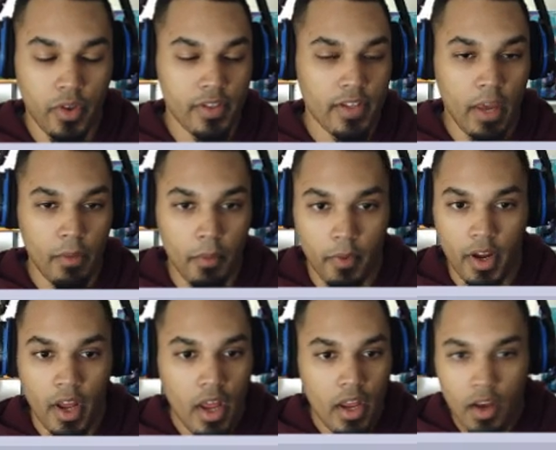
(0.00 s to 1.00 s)
this, gain 1 memory.
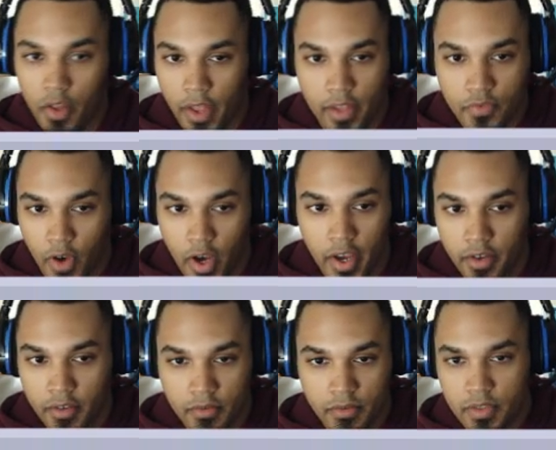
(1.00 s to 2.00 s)
That's
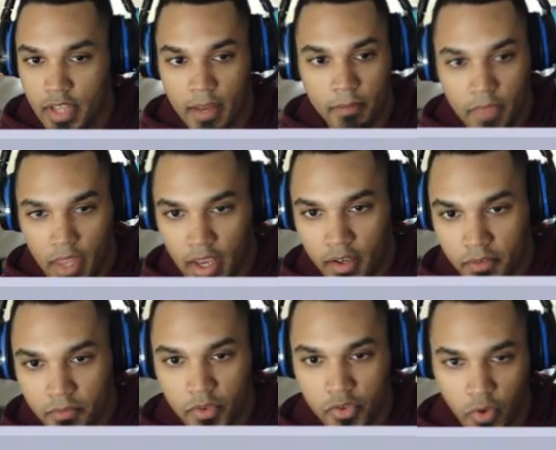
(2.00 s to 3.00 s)
fine. Same thing.
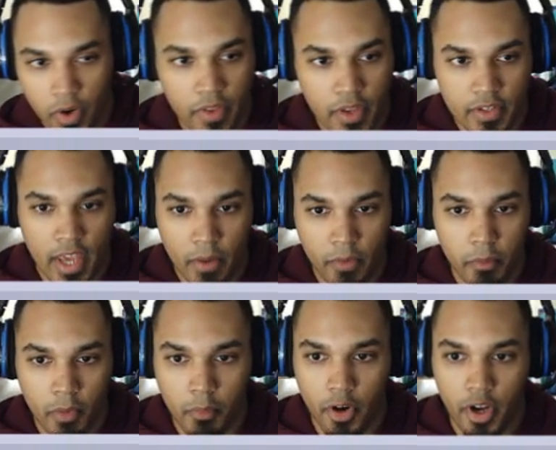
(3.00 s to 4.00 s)
Destroy this, gain 1
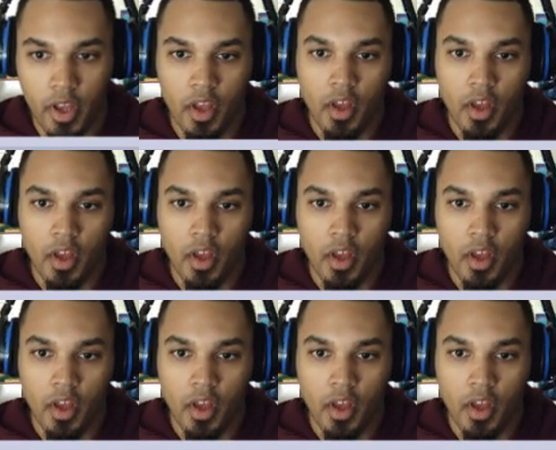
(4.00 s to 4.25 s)
memory.